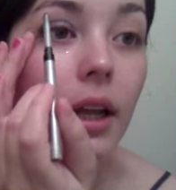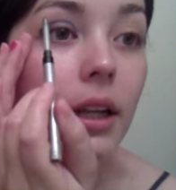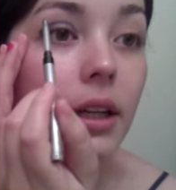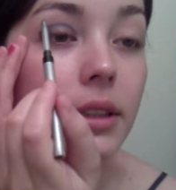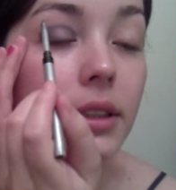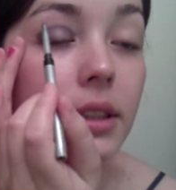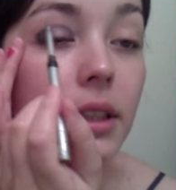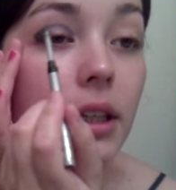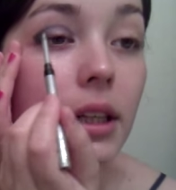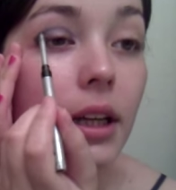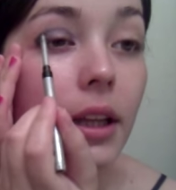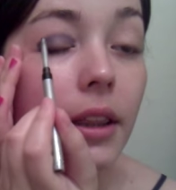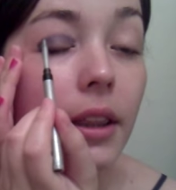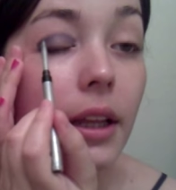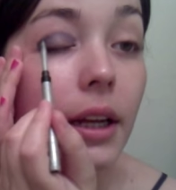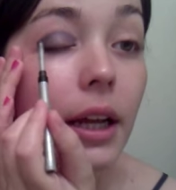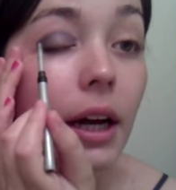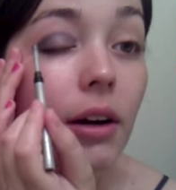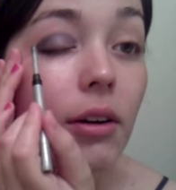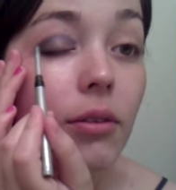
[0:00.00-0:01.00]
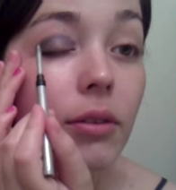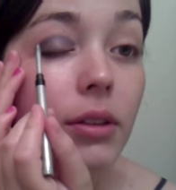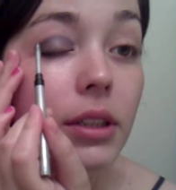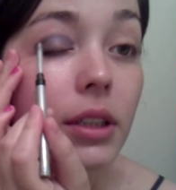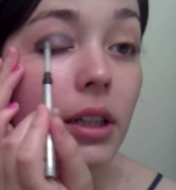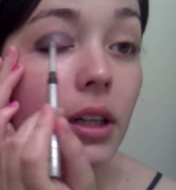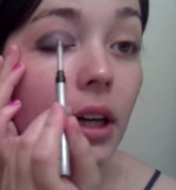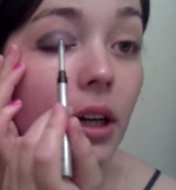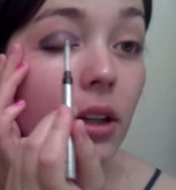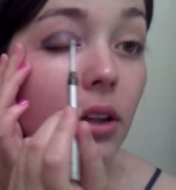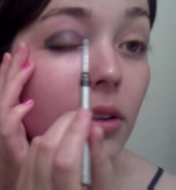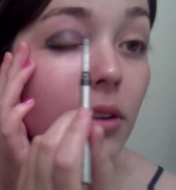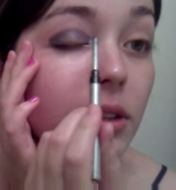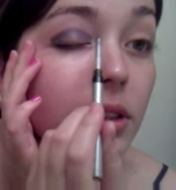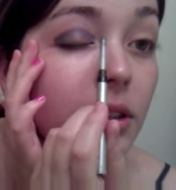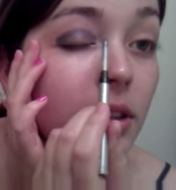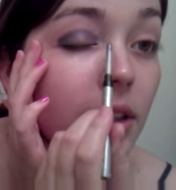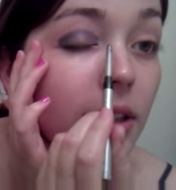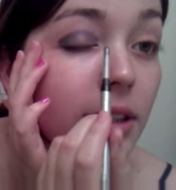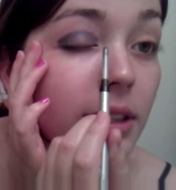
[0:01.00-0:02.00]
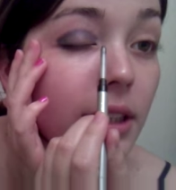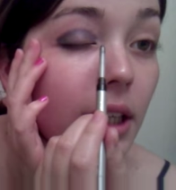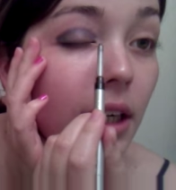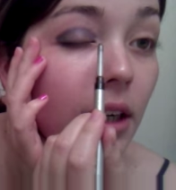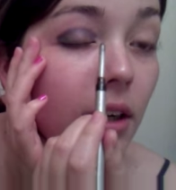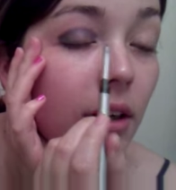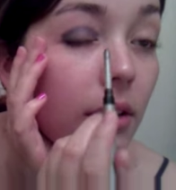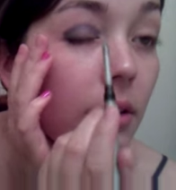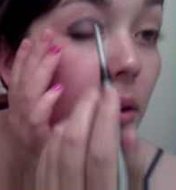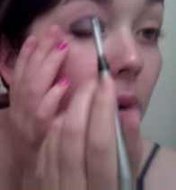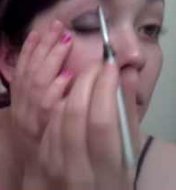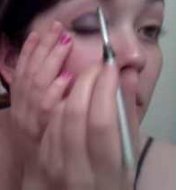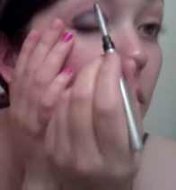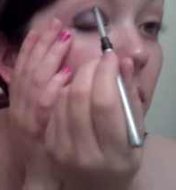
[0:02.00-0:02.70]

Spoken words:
and it's going to thin out when you get closer to the center.